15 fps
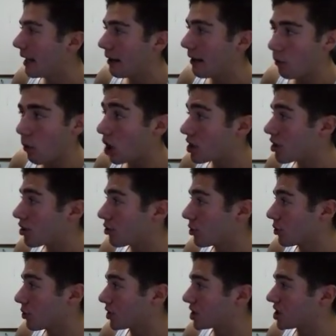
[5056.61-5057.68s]
Walk you through
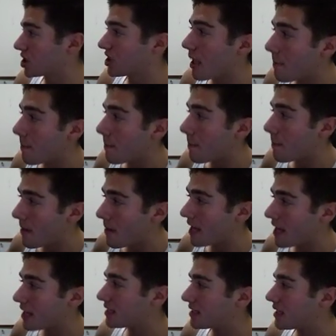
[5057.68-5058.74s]
it step by step, so
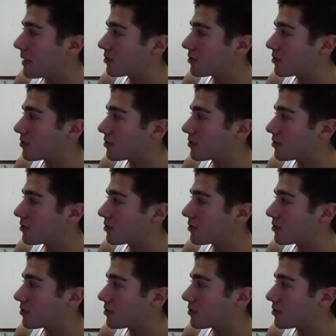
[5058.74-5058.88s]
easy that